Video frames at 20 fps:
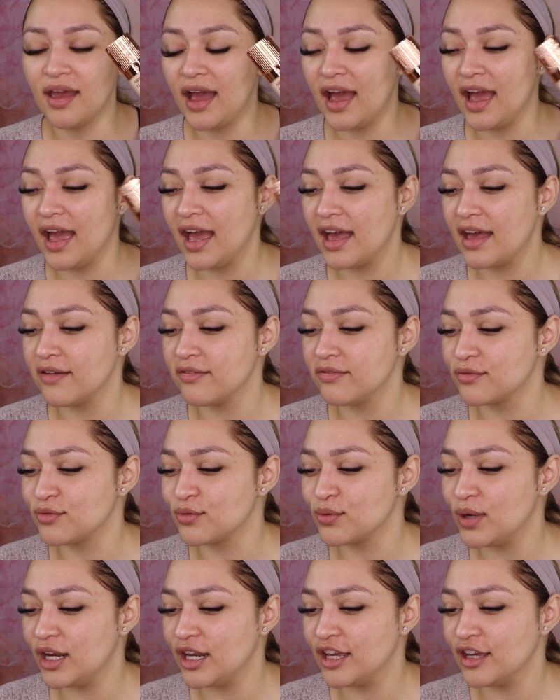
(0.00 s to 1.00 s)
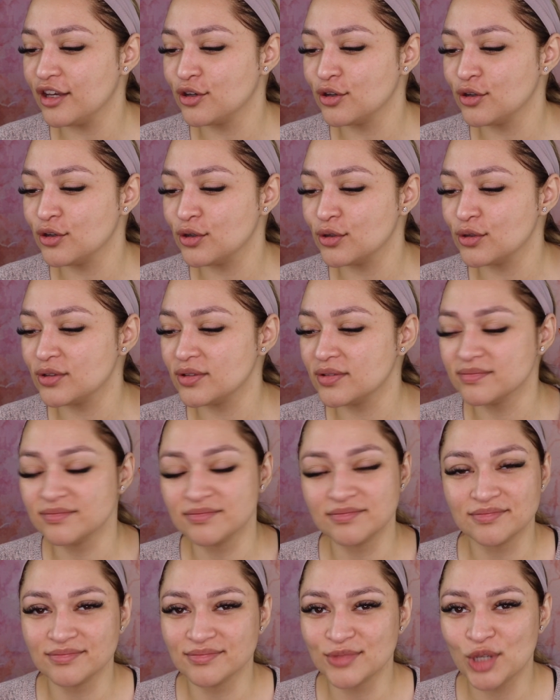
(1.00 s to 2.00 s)
I have really good
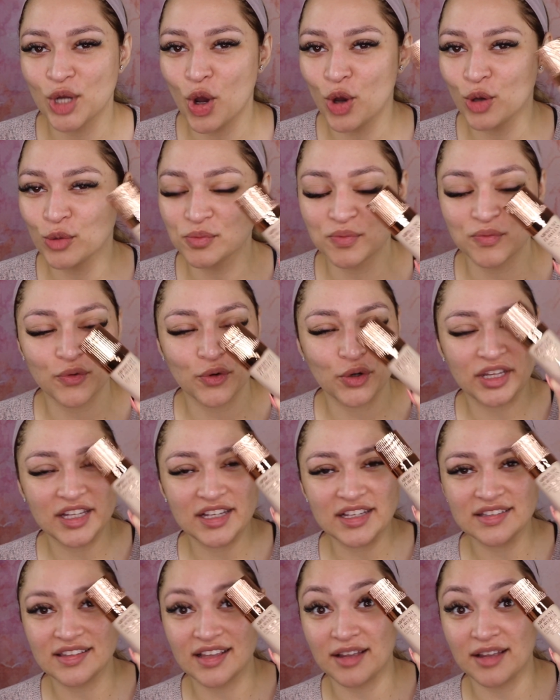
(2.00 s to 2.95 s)
hope for this.